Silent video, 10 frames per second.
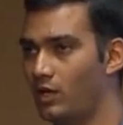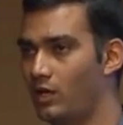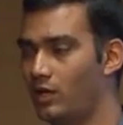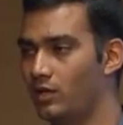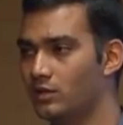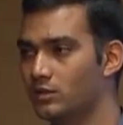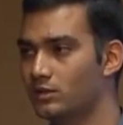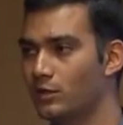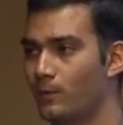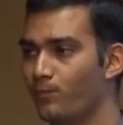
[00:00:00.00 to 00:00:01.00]

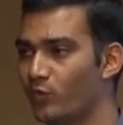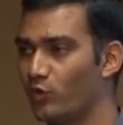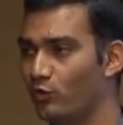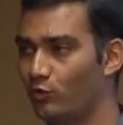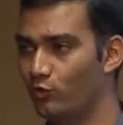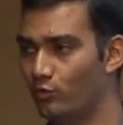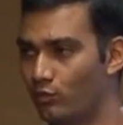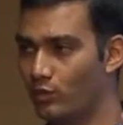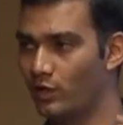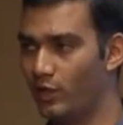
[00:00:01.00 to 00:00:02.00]
is
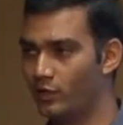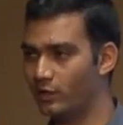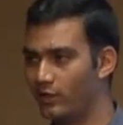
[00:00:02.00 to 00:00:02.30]
you create a